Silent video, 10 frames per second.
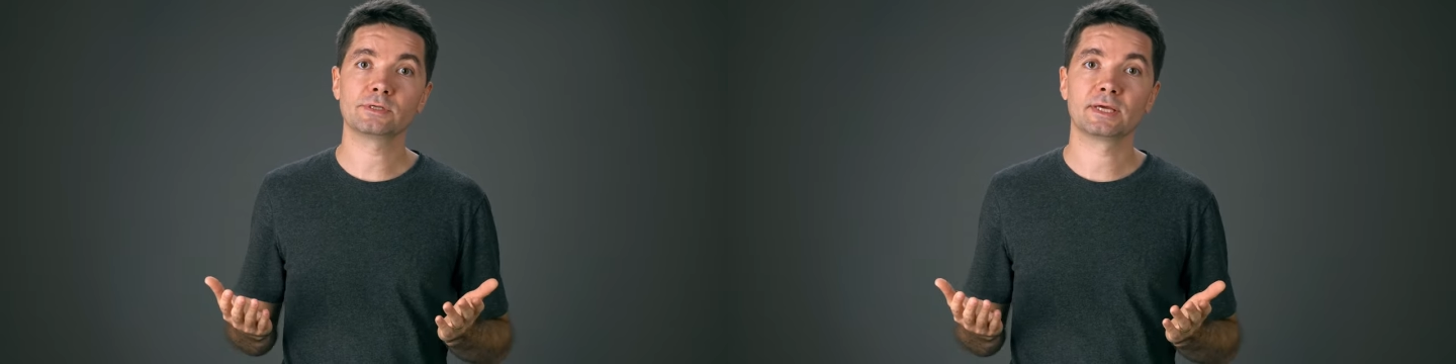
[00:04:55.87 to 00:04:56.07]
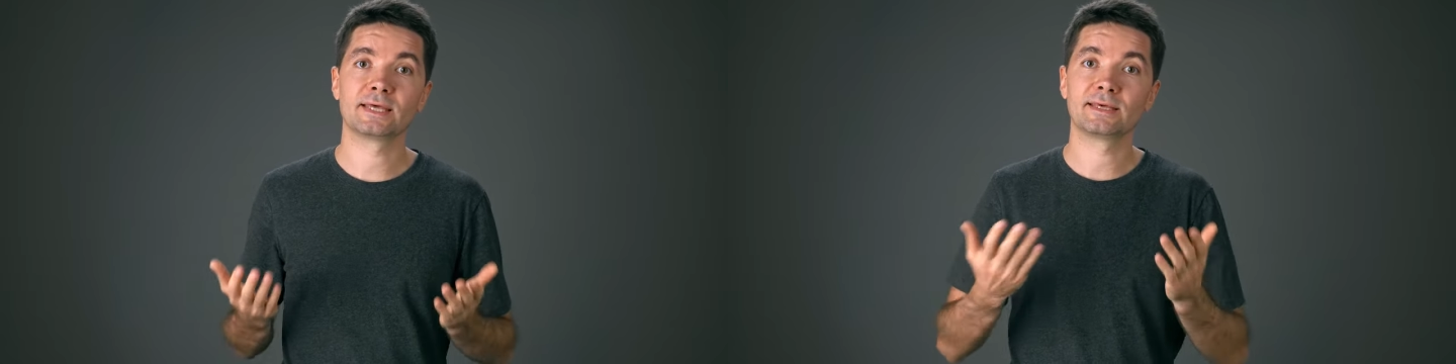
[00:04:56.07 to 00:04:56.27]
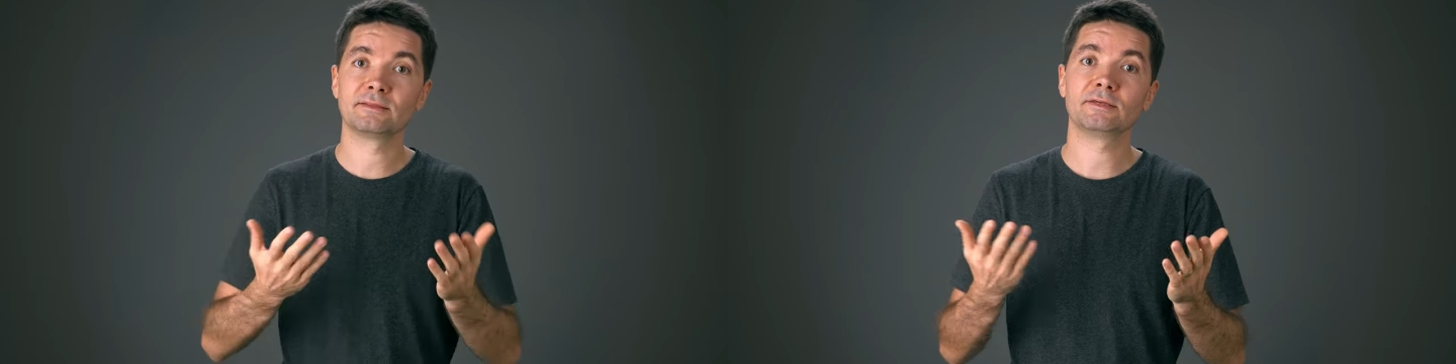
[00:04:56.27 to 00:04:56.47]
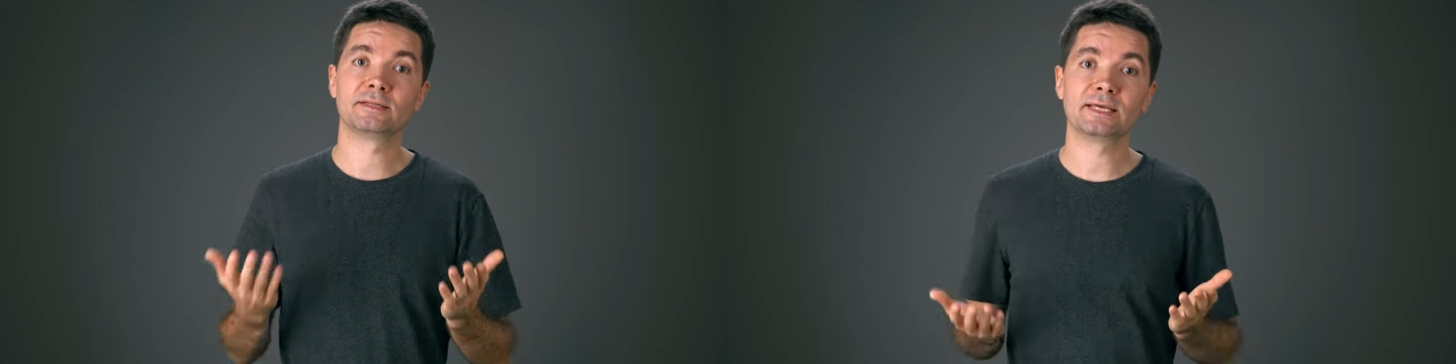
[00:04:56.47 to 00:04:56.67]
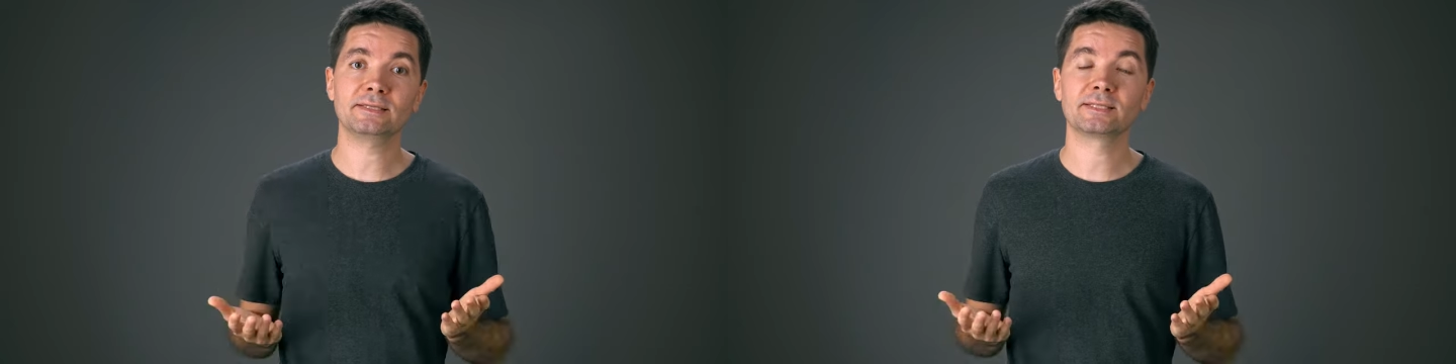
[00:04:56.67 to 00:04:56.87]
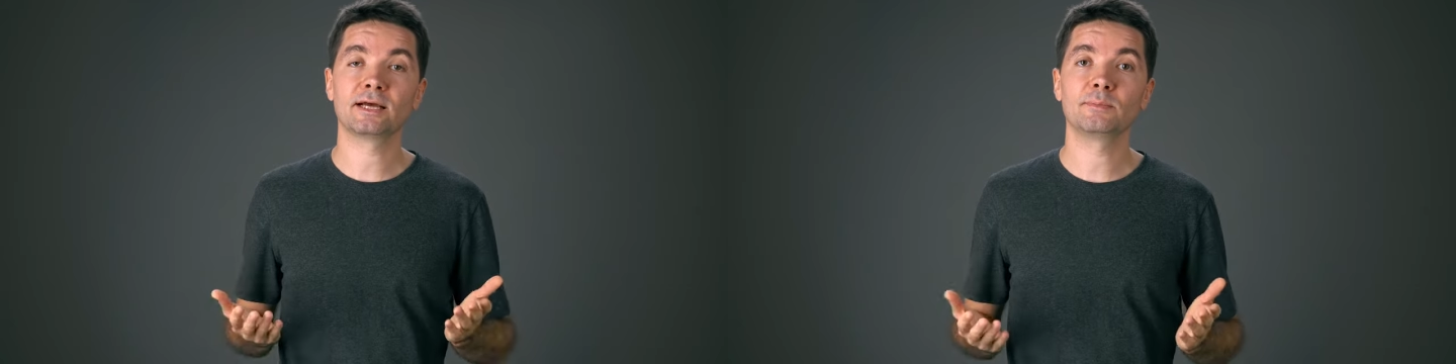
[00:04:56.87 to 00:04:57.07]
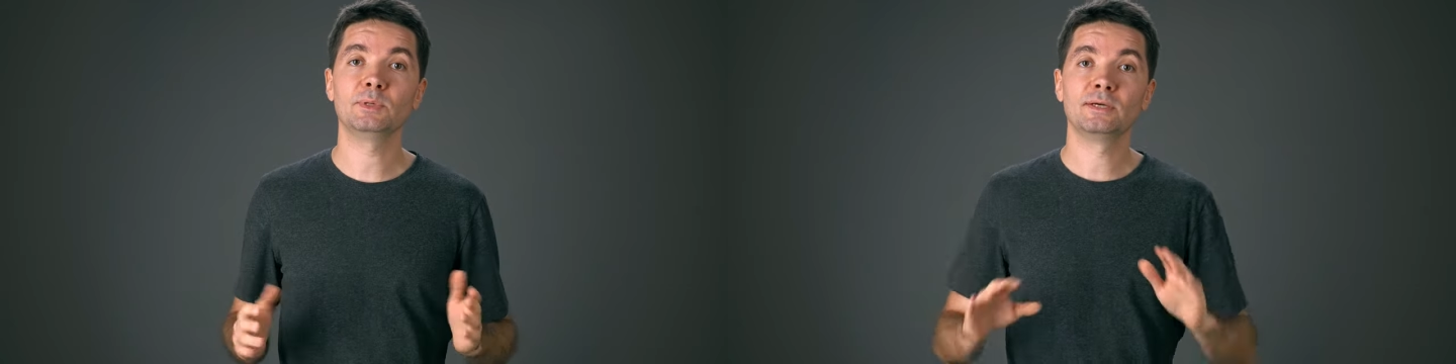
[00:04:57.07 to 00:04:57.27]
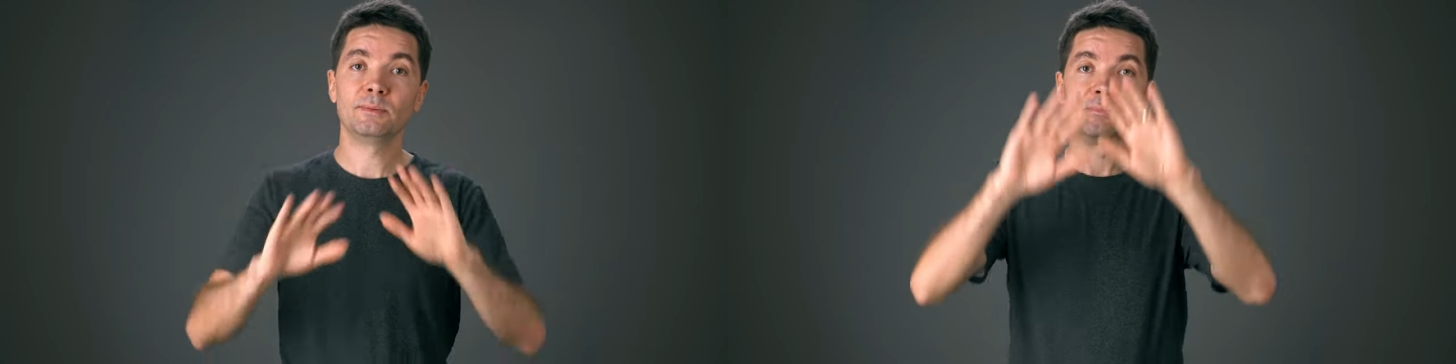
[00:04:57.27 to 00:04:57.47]
and until next time,
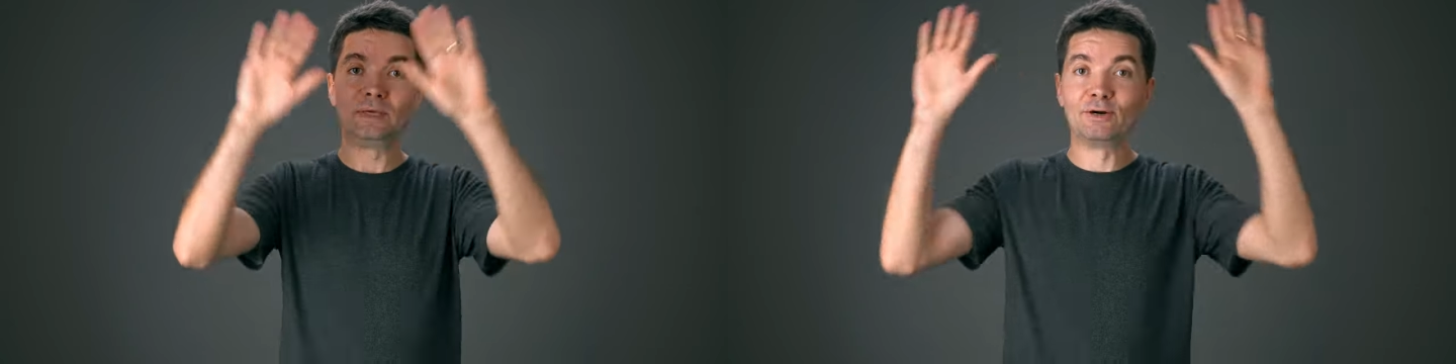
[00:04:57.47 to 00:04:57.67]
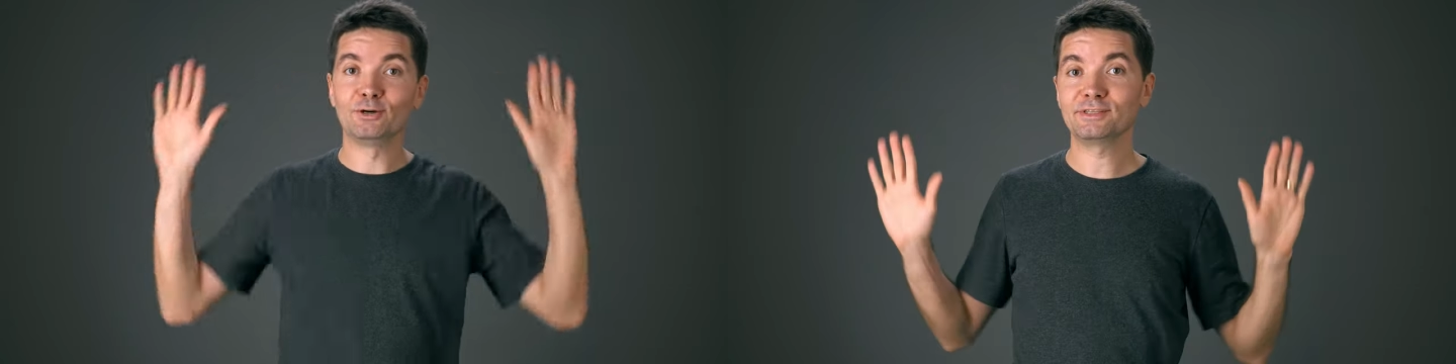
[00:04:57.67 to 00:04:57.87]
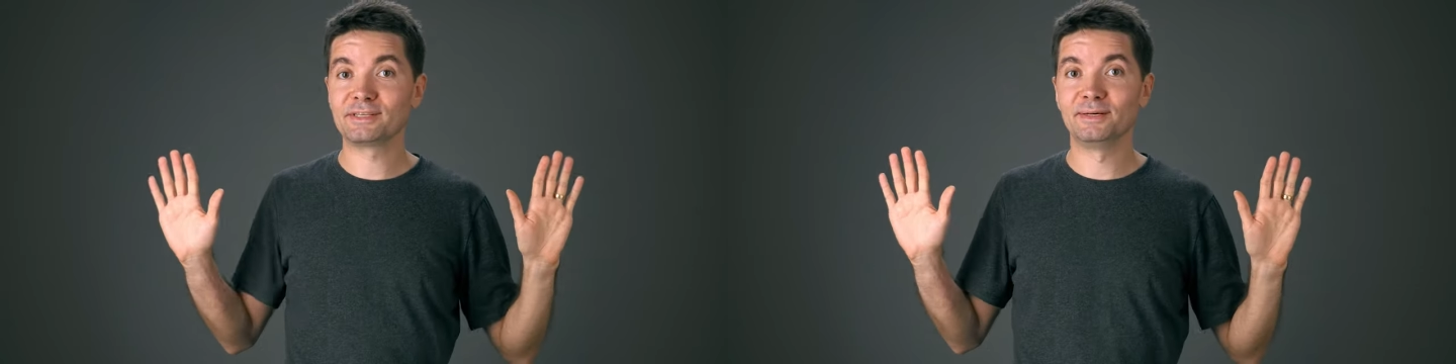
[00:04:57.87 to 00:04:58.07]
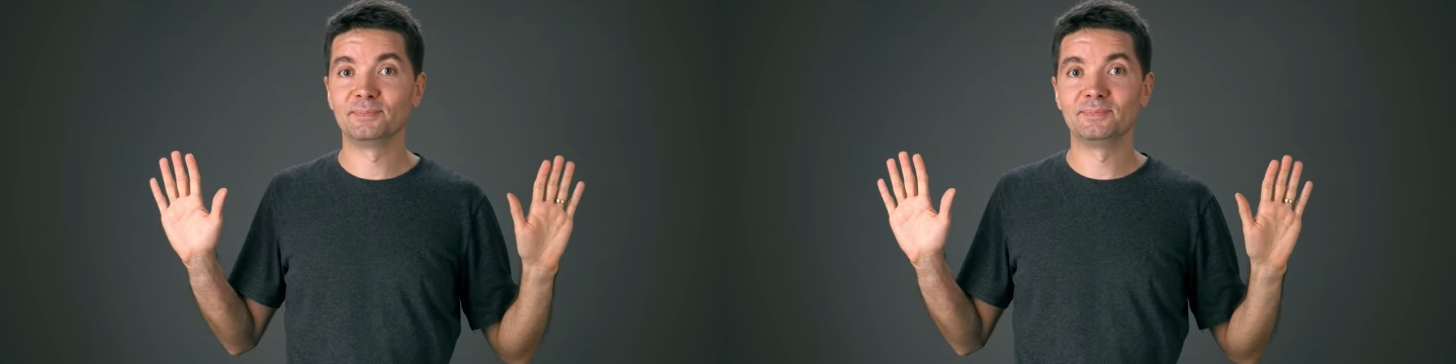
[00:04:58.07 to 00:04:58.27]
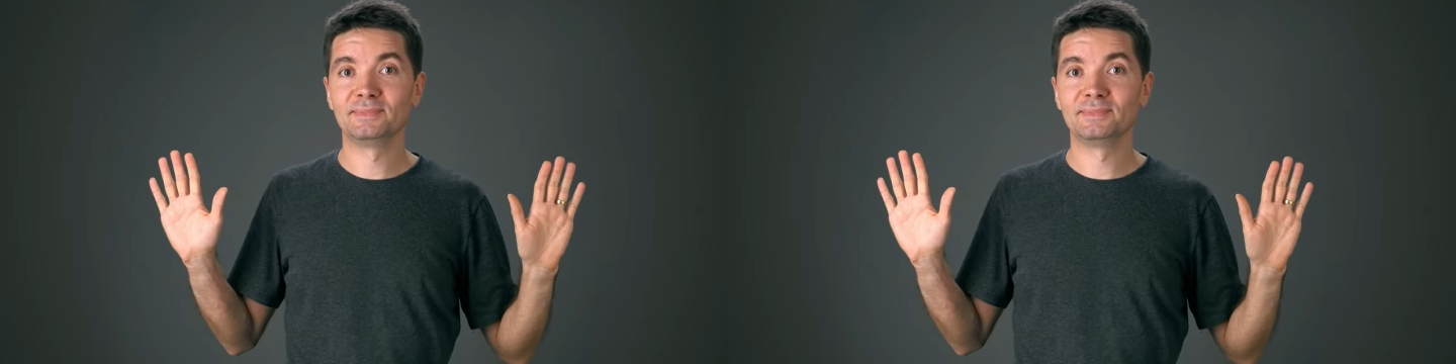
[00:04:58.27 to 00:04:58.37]
be awesome!